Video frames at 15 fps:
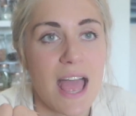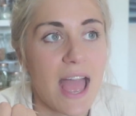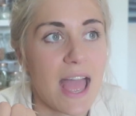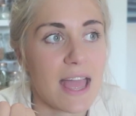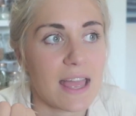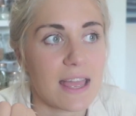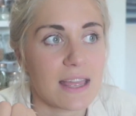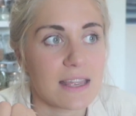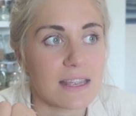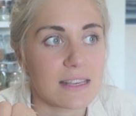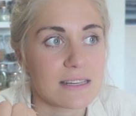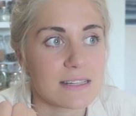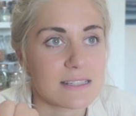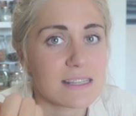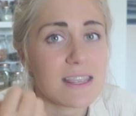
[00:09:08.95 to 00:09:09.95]

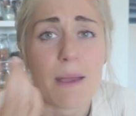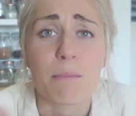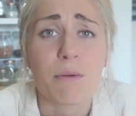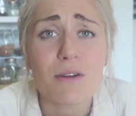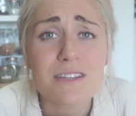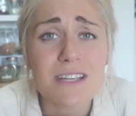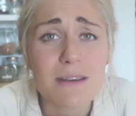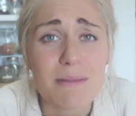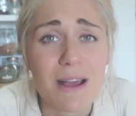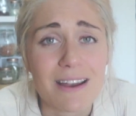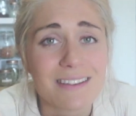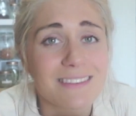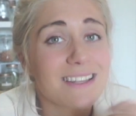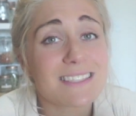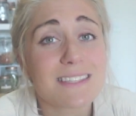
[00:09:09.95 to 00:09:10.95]
And protein
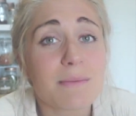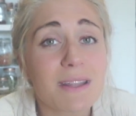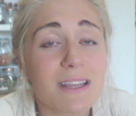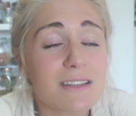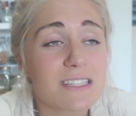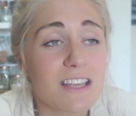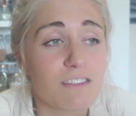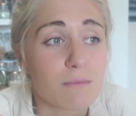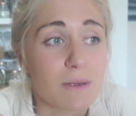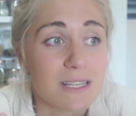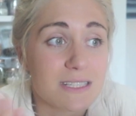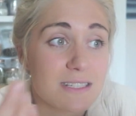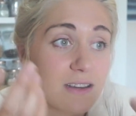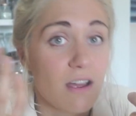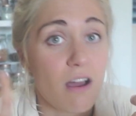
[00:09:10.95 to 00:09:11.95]
powder, that's something else I've
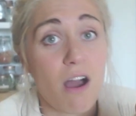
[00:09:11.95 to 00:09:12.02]
missed.